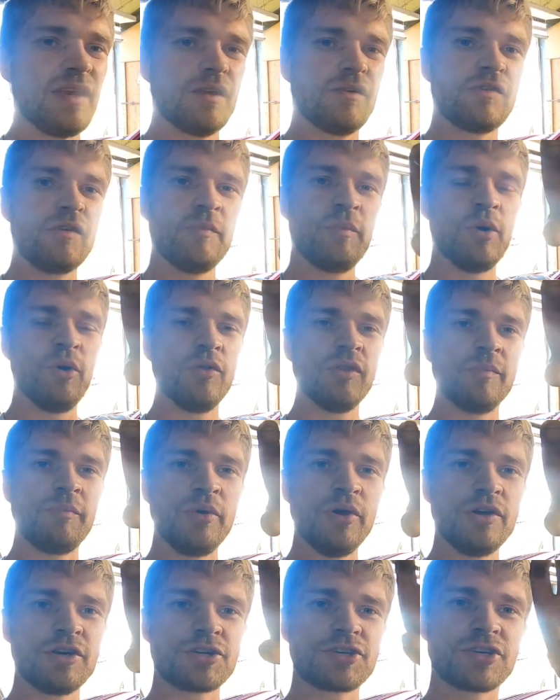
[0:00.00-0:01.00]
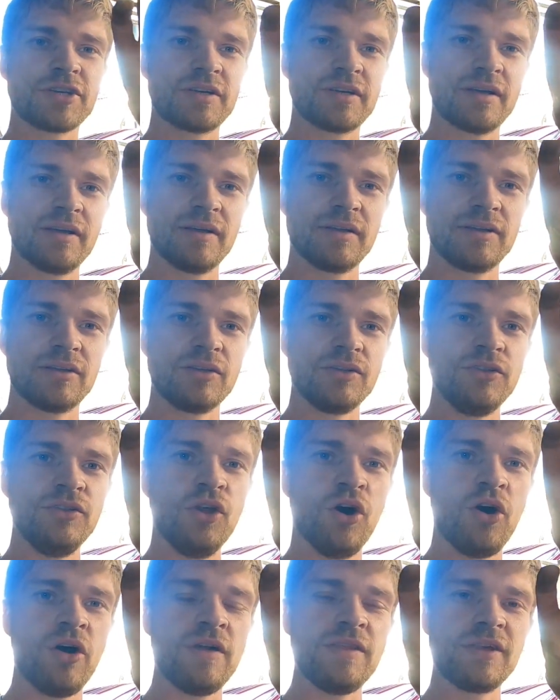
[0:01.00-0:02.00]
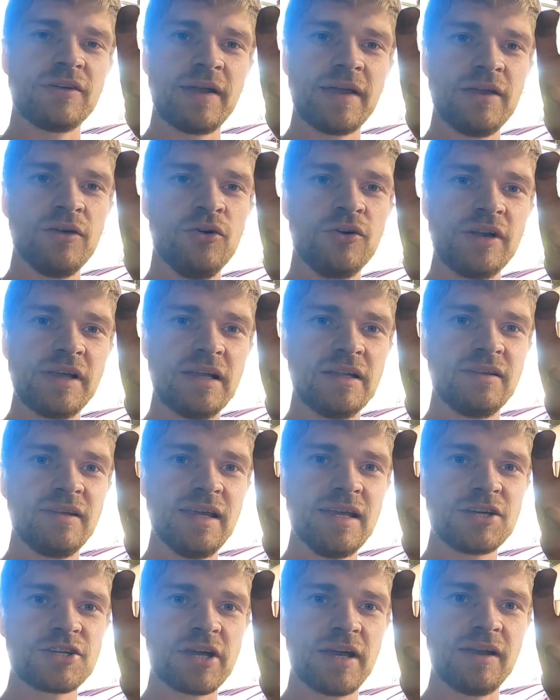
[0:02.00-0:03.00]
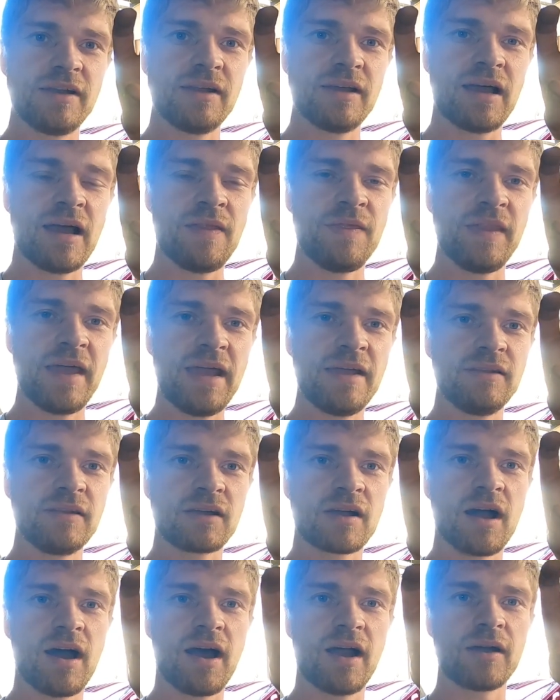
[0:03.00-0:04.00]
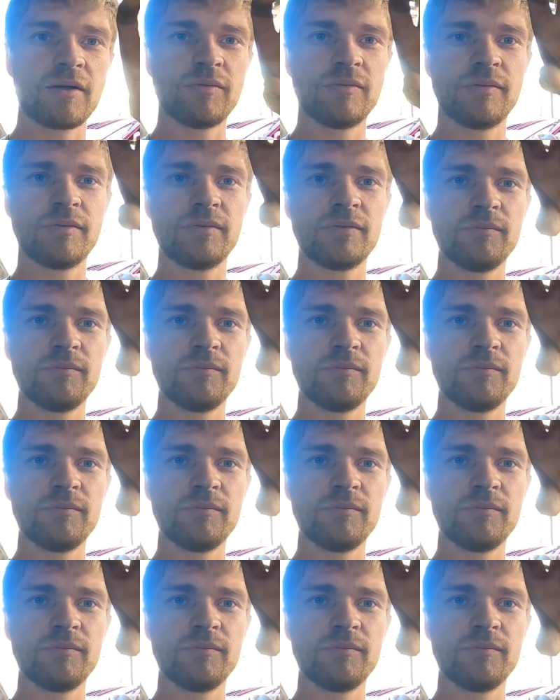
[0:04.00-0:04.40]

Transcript: If you bolt the bush not in the right orientation and then the car